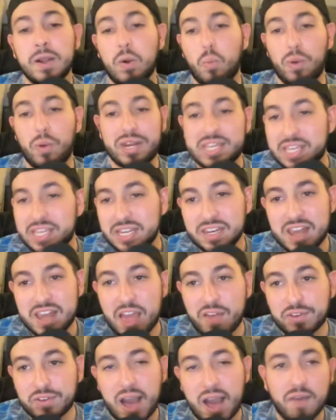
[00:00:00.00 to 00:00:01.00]
when he didn't
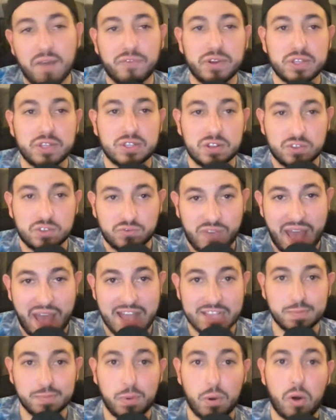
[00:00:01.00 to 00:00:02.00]
have confidence in his
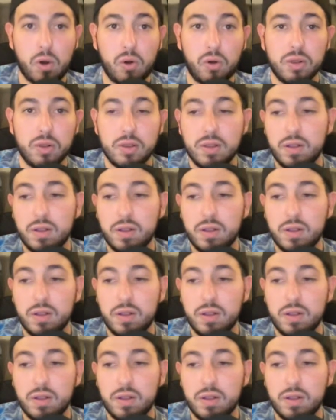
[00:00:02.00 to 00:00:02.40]
fastball,